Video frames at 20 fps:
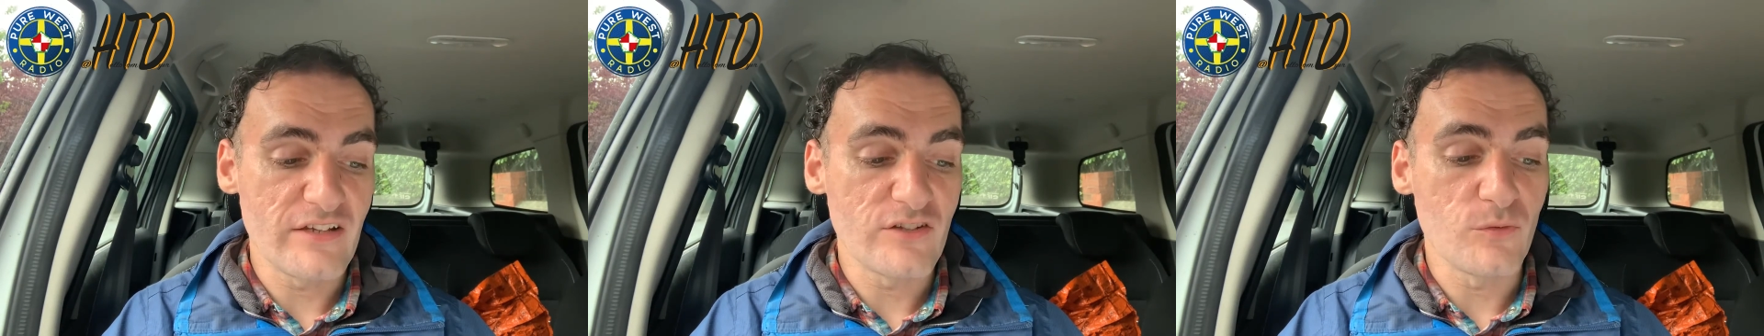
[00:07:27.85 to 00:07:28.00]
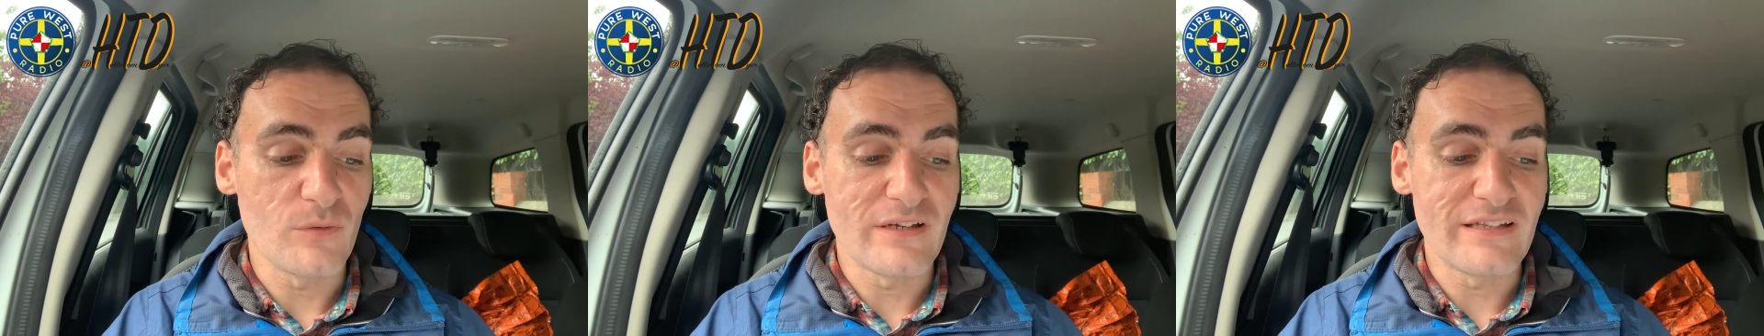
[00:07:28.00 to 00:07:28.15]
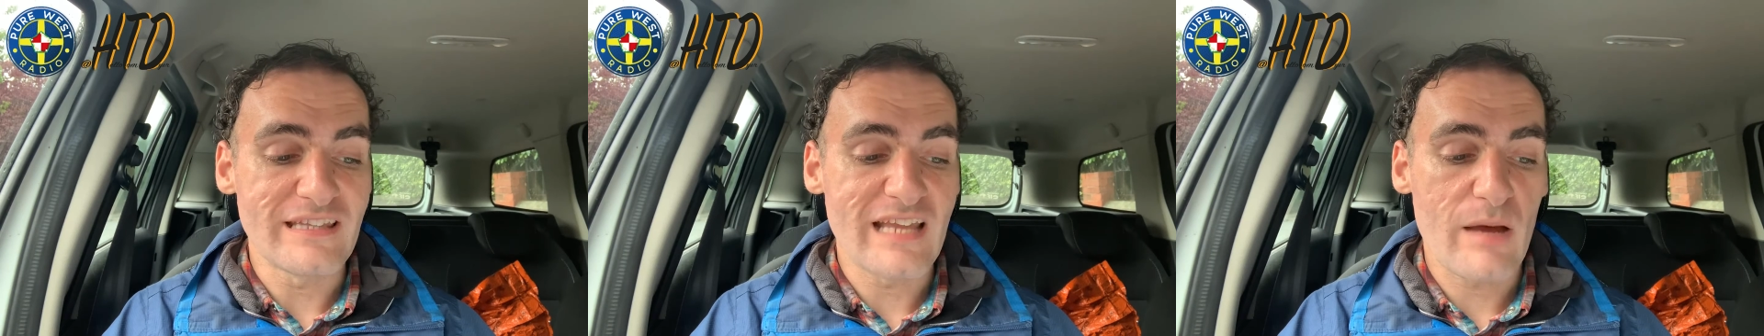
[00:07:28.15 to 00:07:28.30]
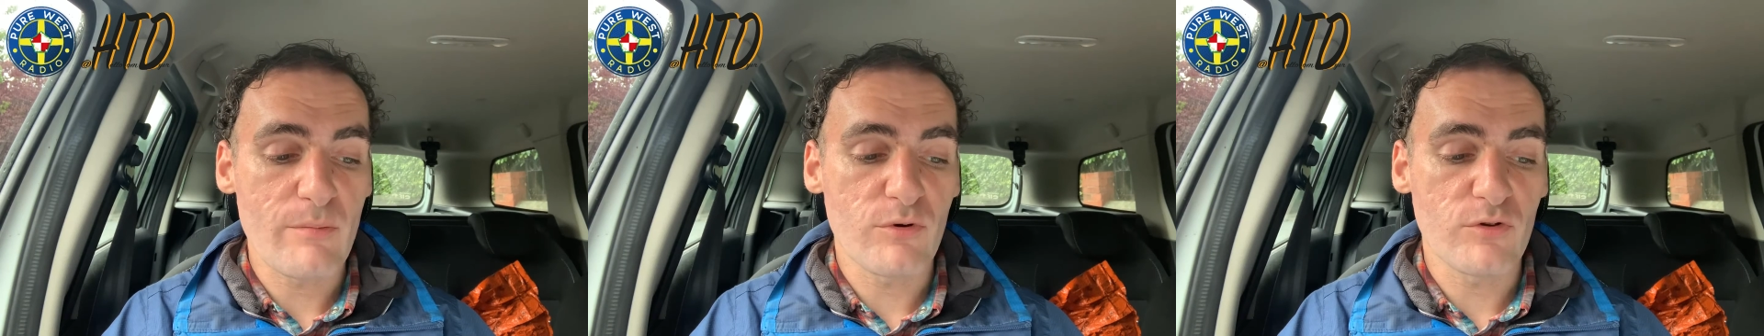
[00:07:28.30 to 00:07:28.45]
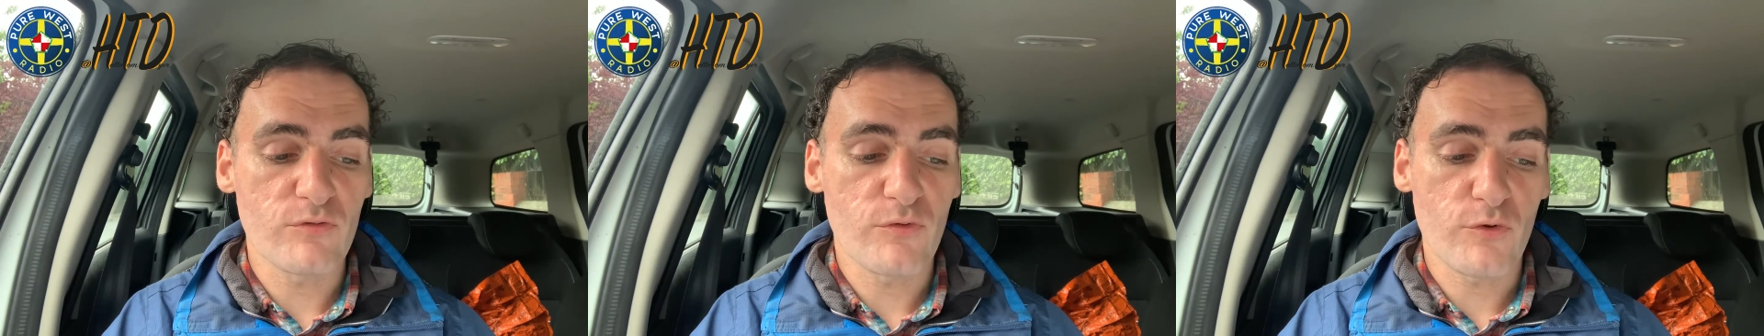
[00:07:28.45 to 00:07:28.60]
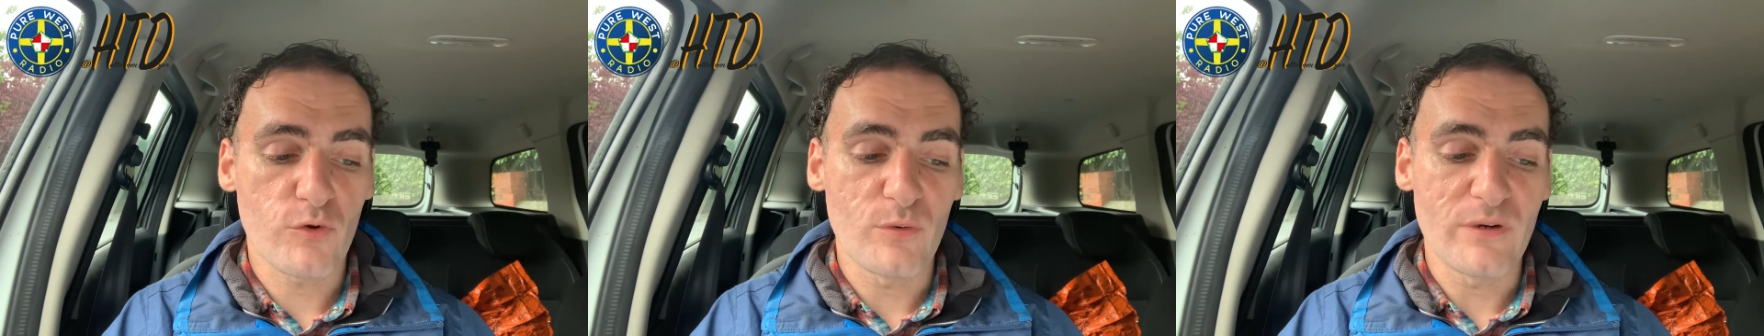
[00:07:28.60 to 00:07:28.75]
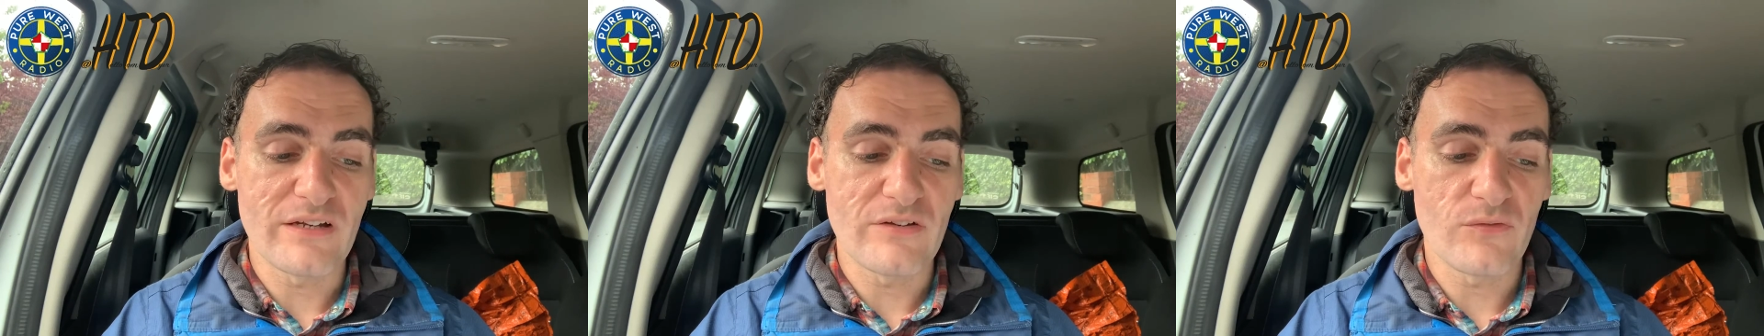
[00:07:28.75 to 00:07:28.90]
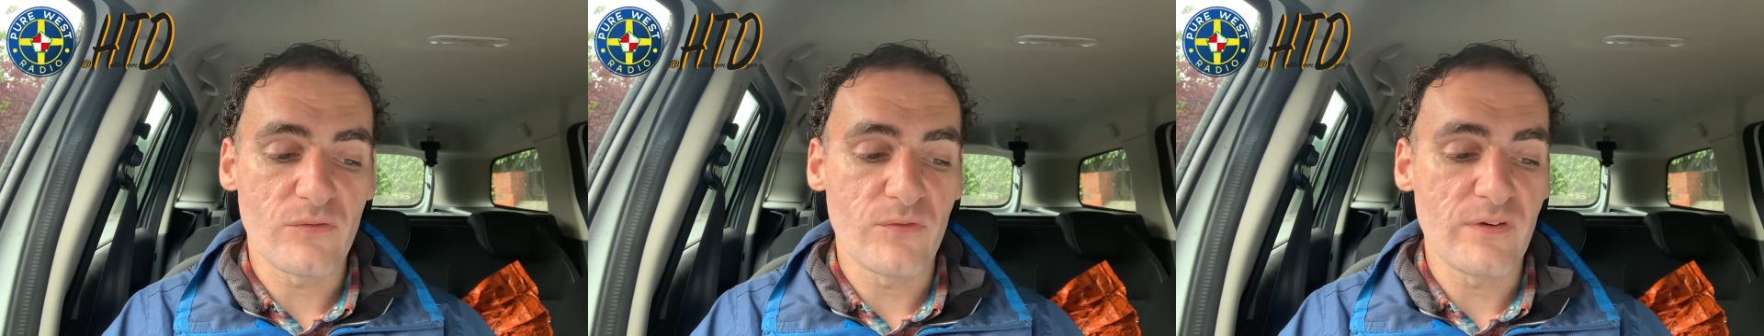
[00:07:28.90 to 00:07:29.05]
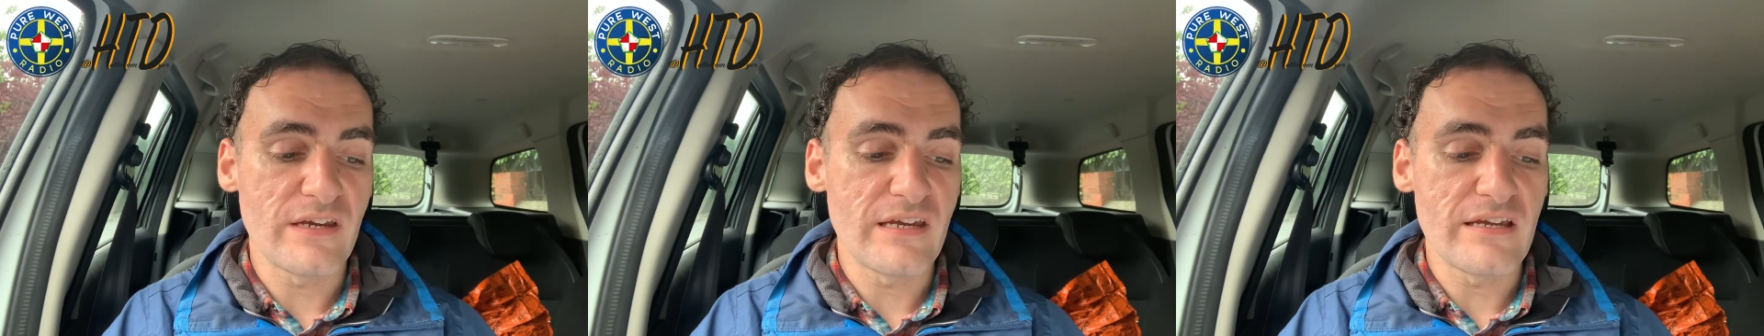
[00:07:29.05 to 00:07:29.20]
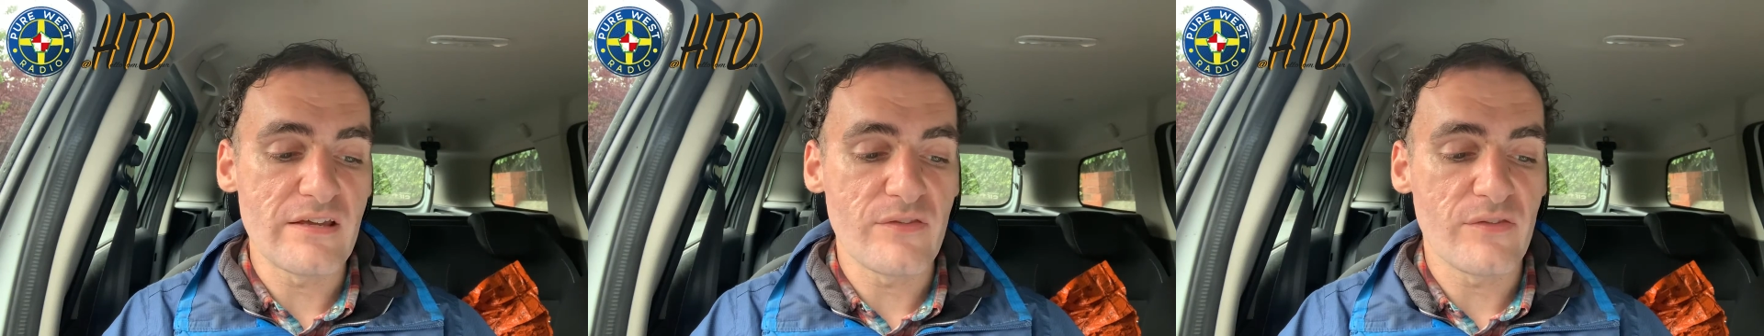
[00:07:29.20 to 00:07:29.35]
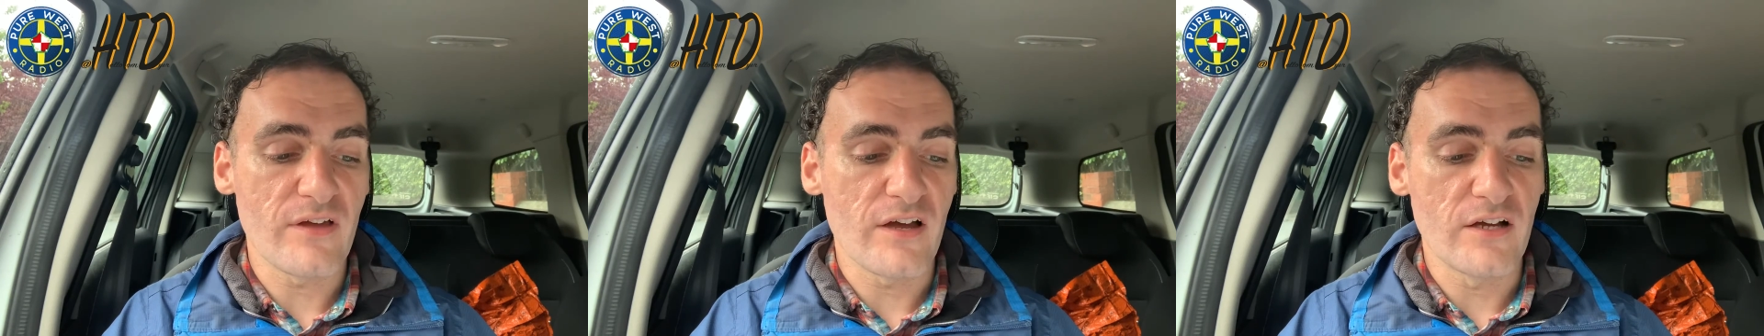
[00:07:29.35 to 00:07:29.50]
Dwi'n nabod rhywun fydd